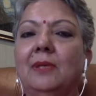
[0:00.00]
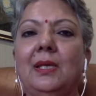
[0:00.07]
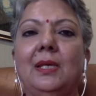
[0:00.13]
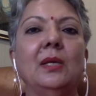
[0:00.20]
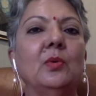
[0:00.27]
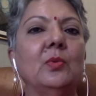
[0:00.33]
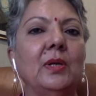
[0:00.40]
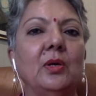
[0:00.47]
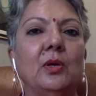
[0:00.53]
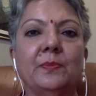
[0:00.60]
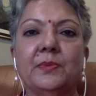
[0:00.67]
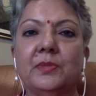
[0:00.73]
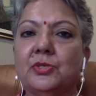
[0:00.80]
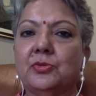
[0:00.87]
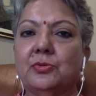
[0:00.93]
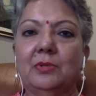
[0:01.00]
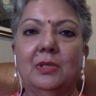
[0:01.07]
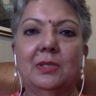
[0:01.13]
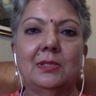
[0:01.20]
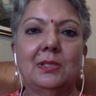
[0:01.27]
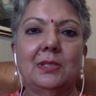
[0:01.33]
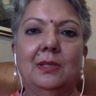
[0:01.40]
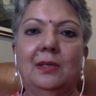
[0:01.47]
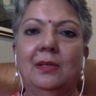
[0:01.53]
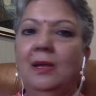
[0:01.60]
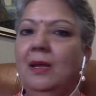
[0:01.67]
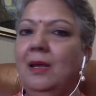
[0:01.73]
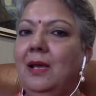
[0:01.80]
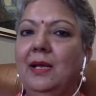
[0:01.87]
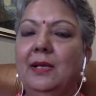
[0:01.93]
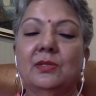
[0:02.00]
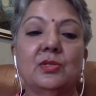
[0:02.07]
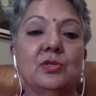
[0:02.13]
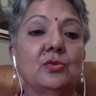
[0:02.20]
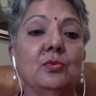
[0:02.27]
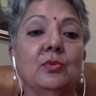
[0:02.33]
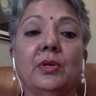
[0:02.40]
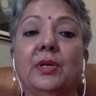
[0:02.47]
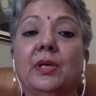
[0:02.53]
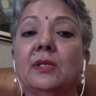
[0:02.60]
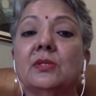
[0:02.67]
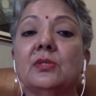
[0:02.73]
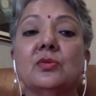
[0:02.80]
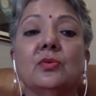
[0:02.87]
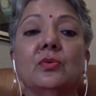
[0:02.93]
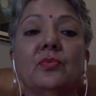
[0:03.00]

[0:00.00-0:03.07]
equal opportunity, and so on and so